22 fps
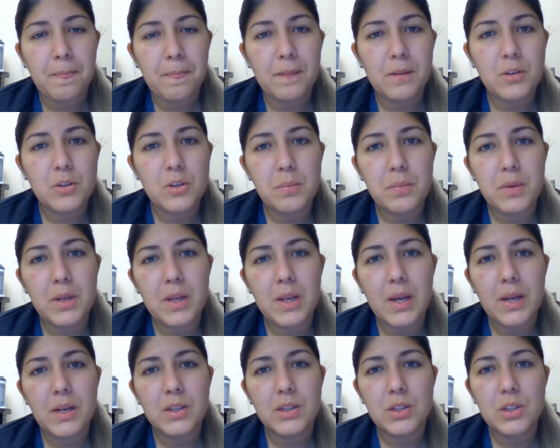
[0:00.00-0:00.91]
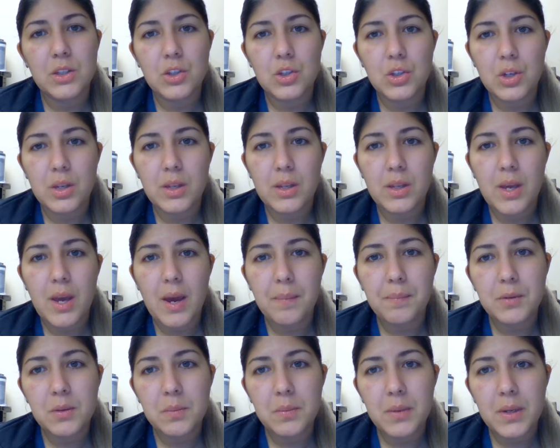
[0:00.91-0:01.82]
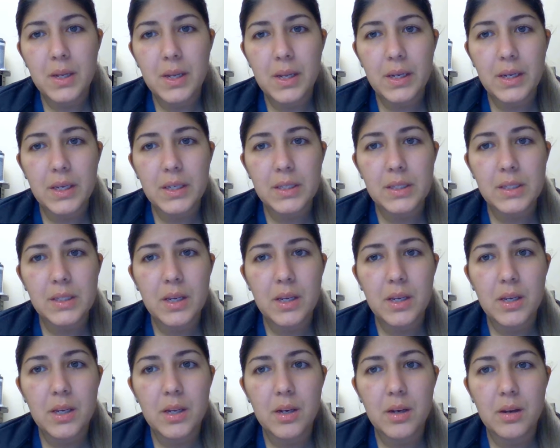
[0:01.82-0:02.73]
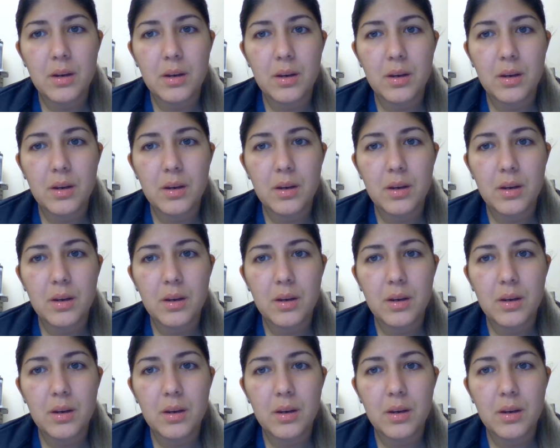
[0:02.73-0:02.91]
There's a midline incision in the abdomen, like I said,